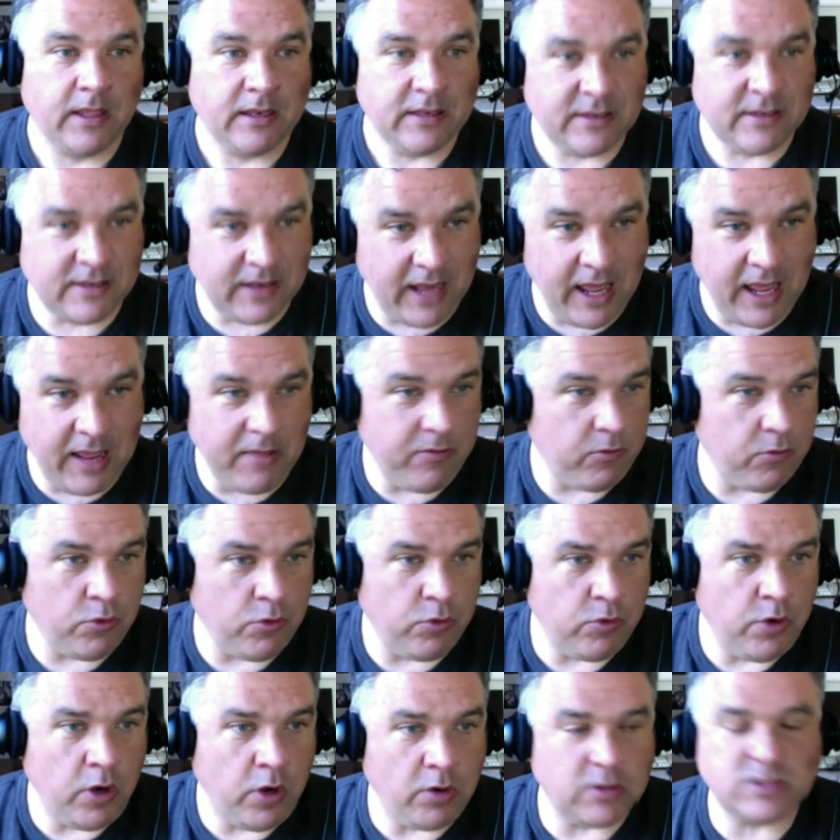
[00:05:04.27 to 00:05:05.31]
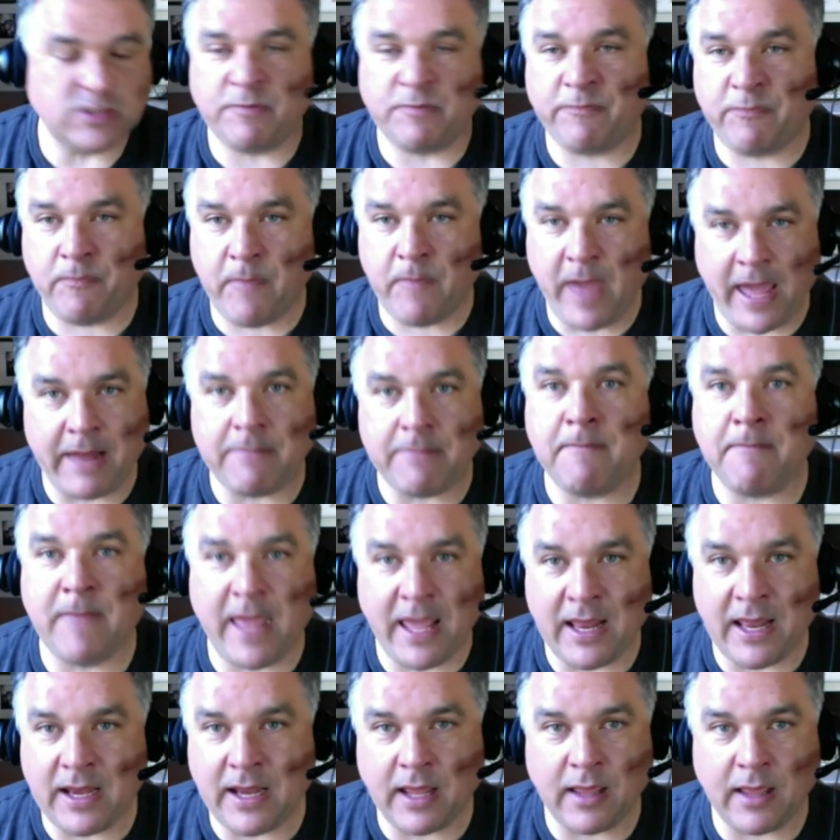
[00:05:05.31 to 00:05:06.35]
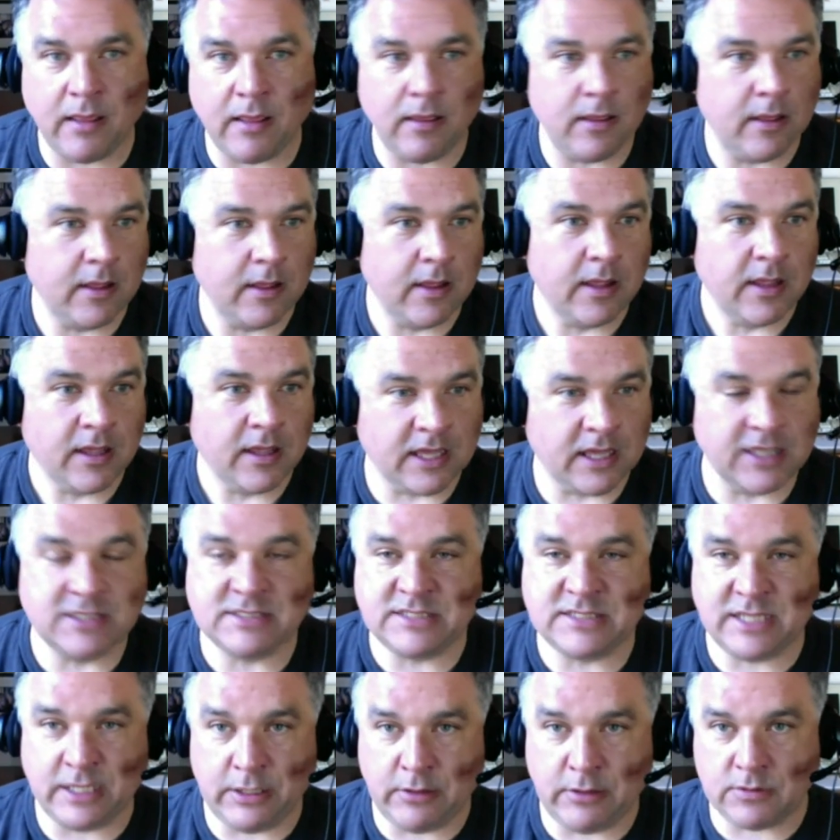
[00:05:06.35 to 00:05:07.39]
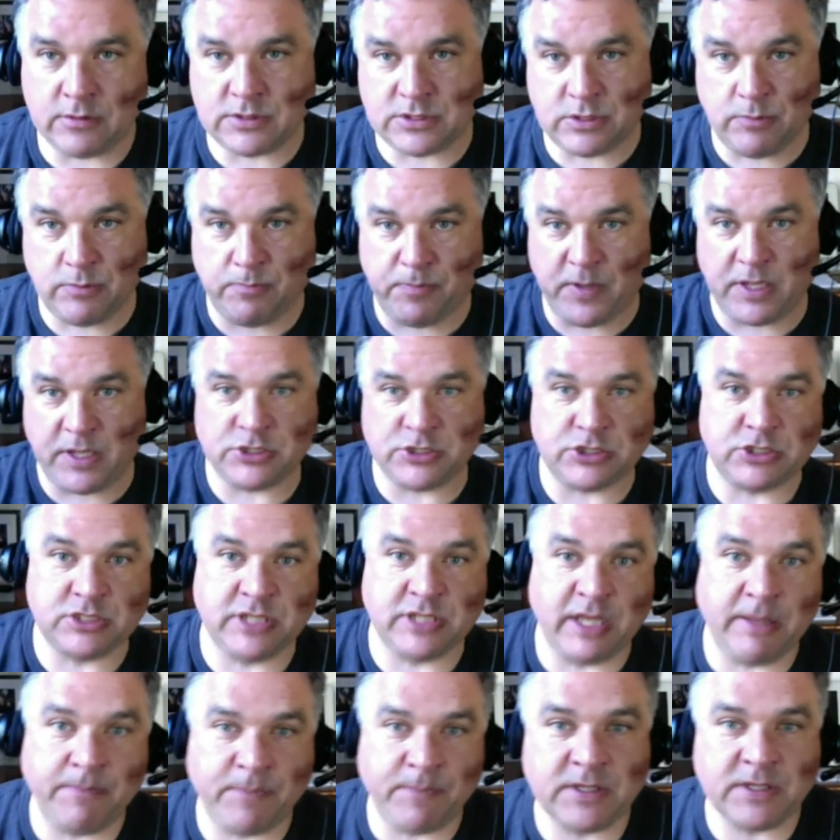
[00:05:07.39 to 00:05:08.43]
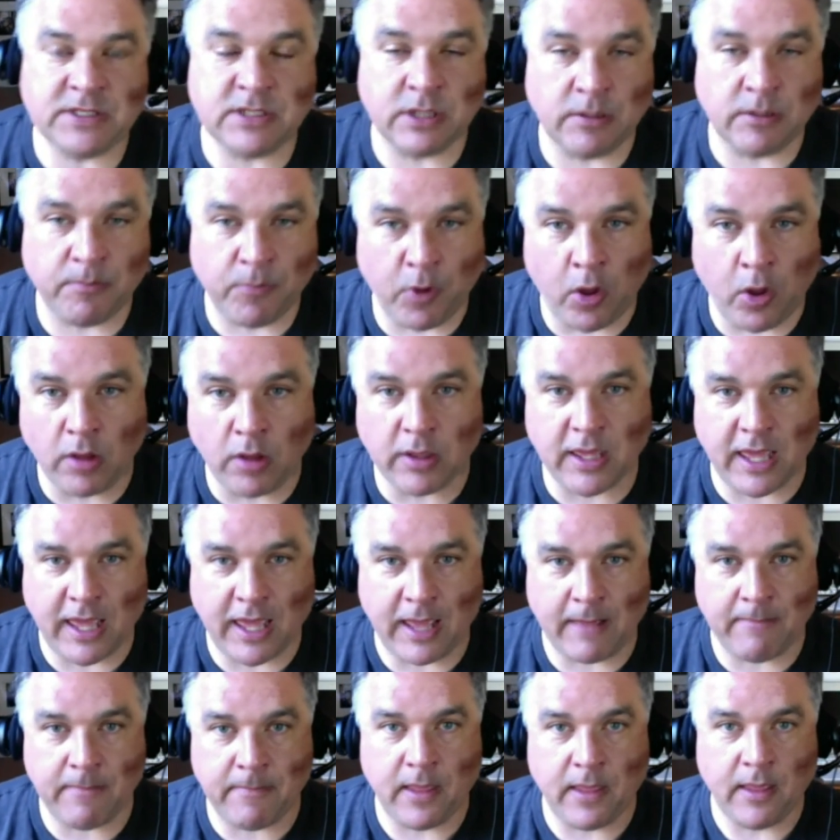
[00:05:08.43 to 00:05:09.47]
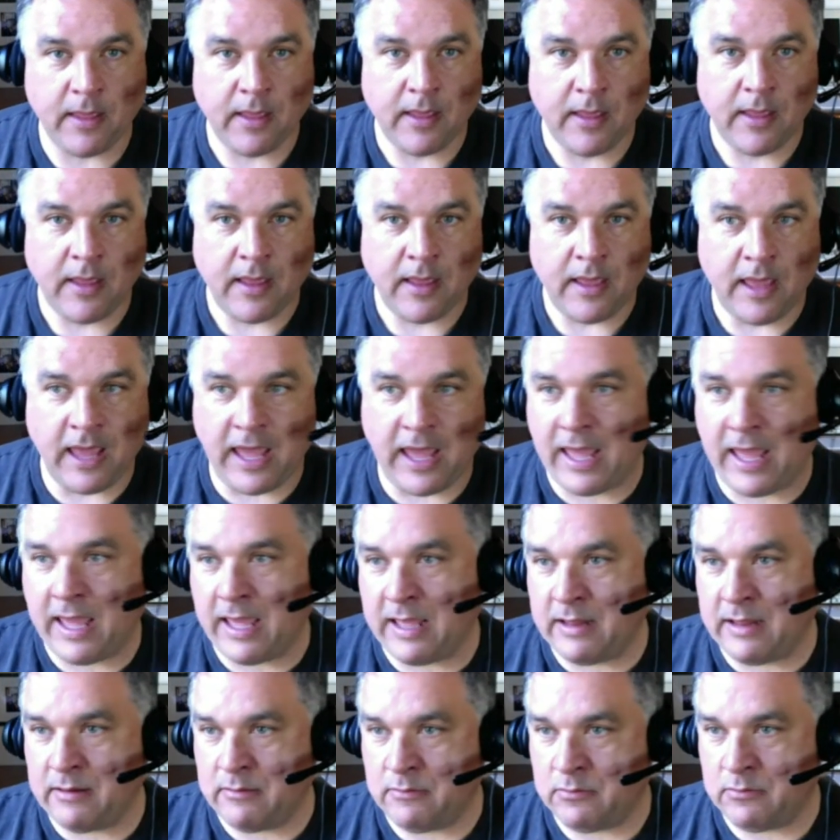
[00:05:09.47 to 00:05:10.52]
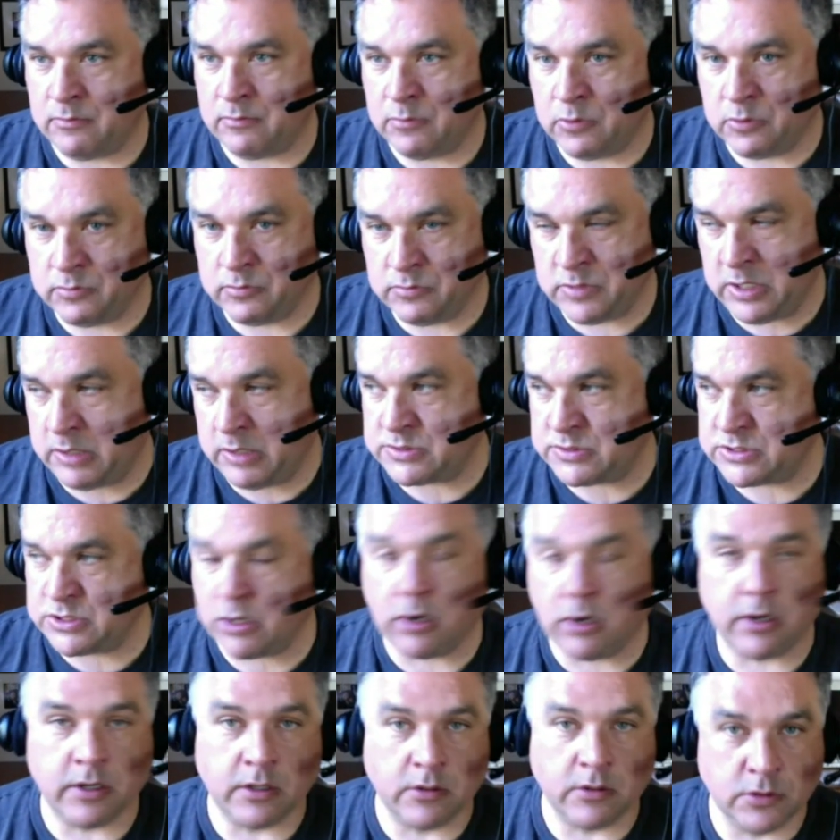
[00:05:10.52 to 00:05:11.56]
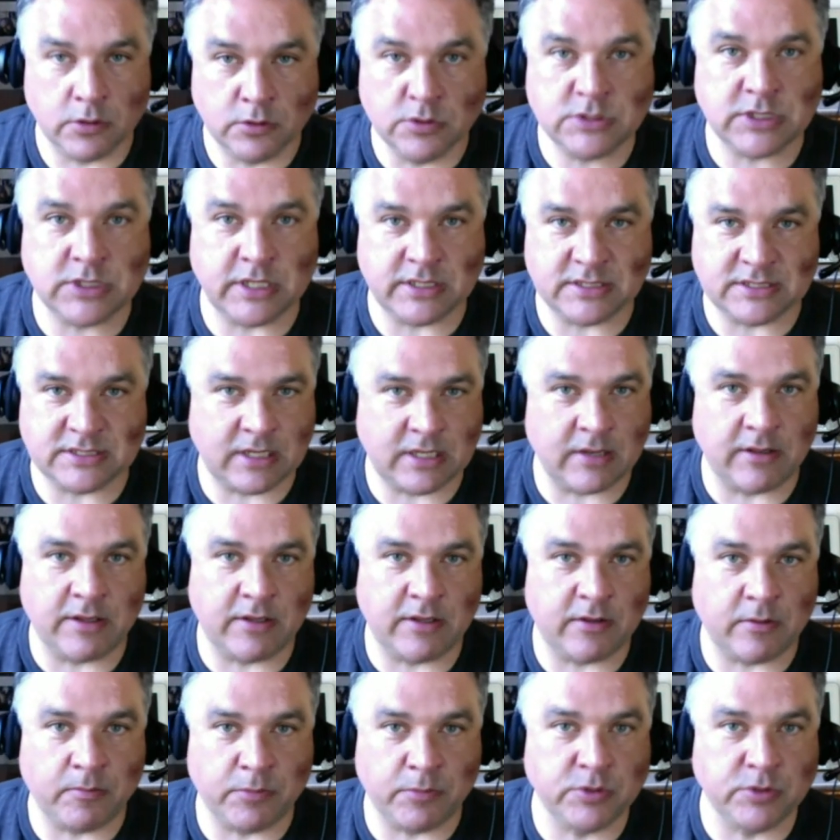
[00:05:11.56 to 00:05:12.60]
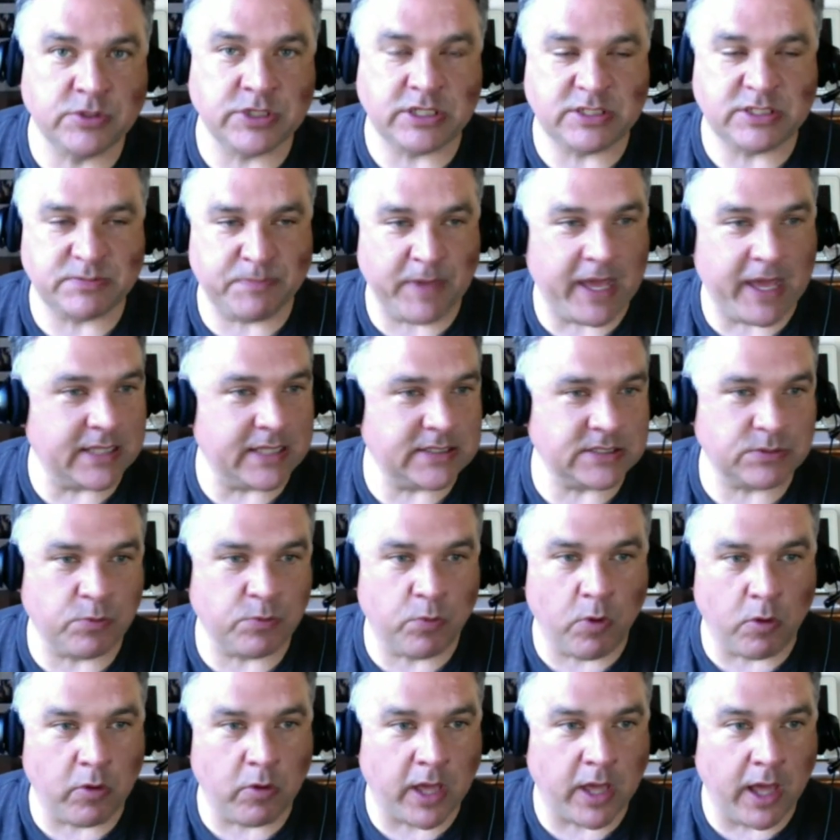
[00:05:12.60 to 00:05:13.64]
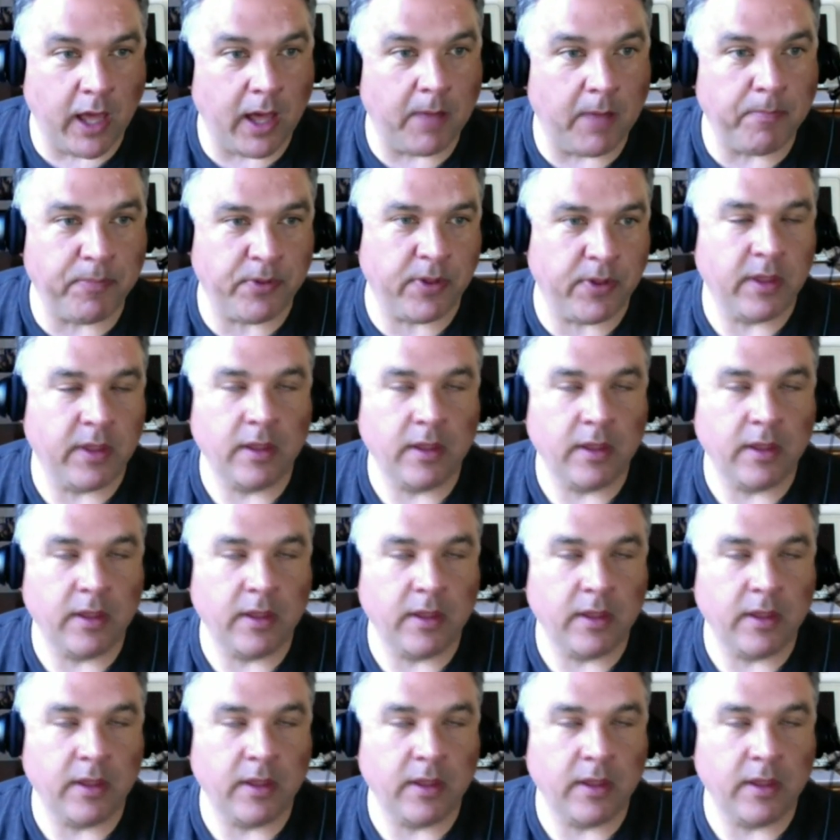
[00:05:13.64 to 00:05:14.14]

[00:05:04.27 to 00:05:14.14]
Today, who knows, if Matt Manning continued to pitch deep into the ball game and, you know, started to lose it, and suddenly the Blue Jays bats woke up,